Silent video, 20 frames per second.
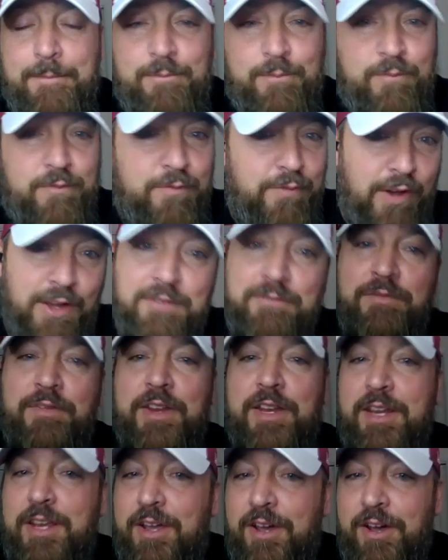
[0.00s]
Fun
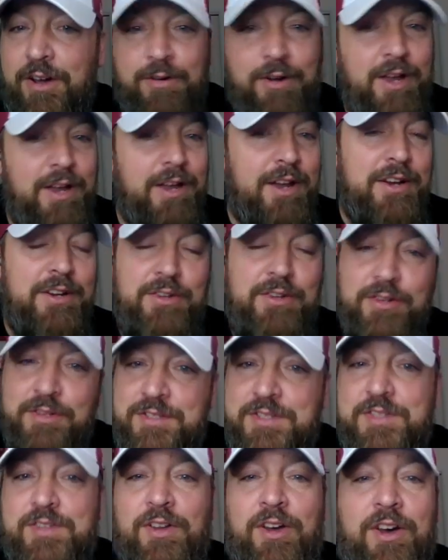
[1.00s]
video,
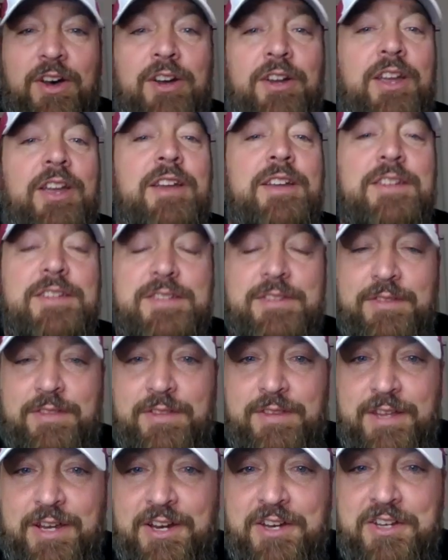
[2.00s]
good song. So
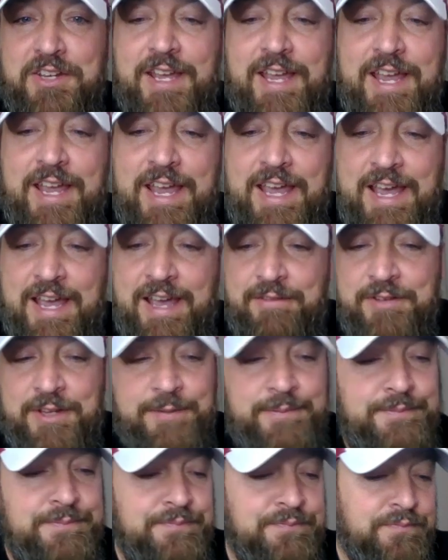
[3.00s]
there you have
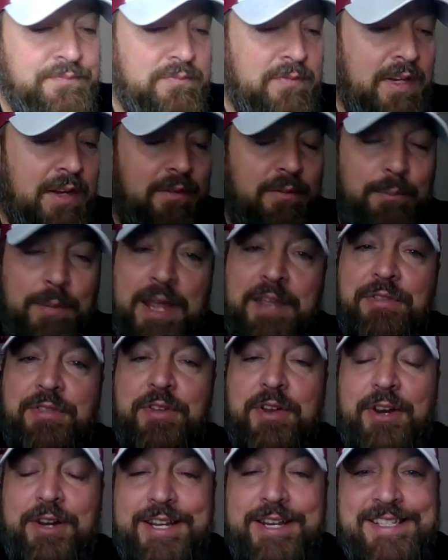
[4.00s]
it. May
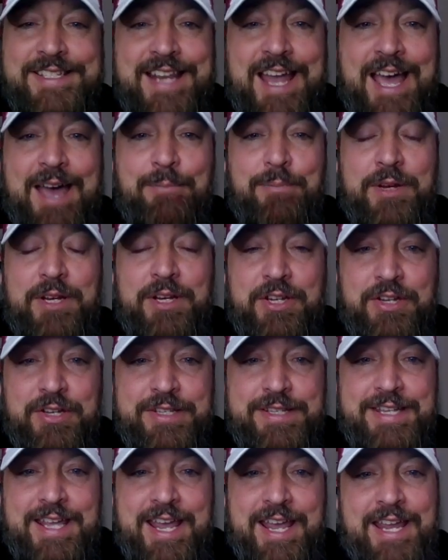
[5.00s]
3rd has not been a
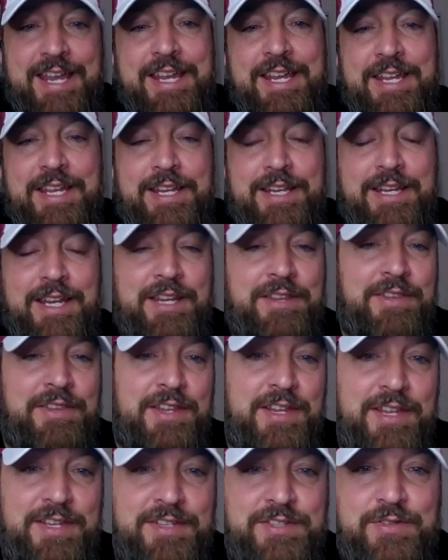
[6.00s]
good day in
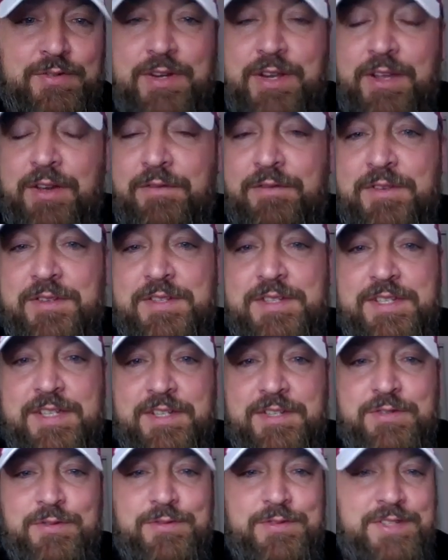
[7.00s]
the history of the
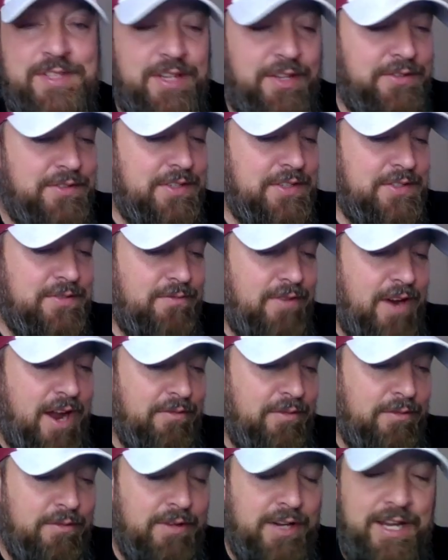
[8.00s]
Sixers-Celtics
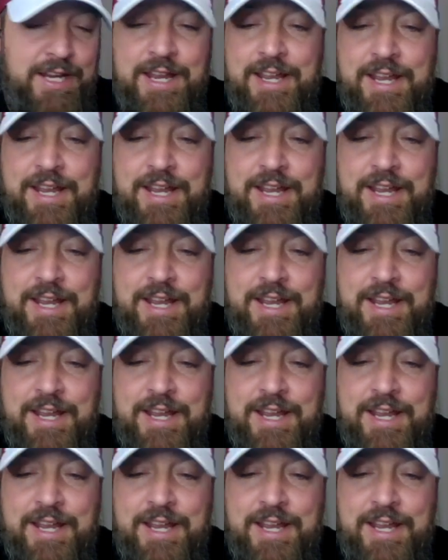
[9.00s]
rivalry.